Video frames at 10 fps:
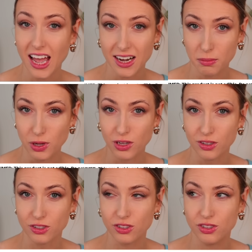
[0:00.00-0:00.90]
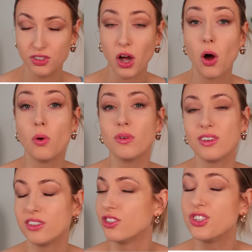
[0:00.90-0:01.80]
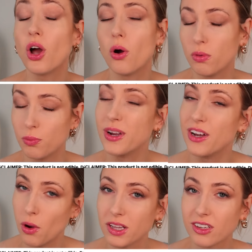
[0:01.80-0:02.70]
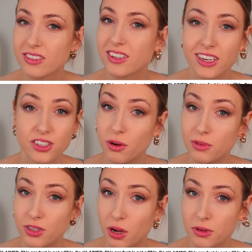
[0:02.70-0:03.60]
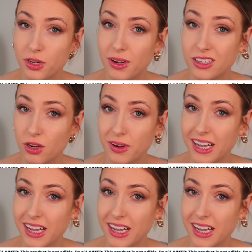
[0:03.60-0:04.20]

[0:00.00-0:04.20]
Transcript: edible. Don't. We know it looks good. Don't do it. Don't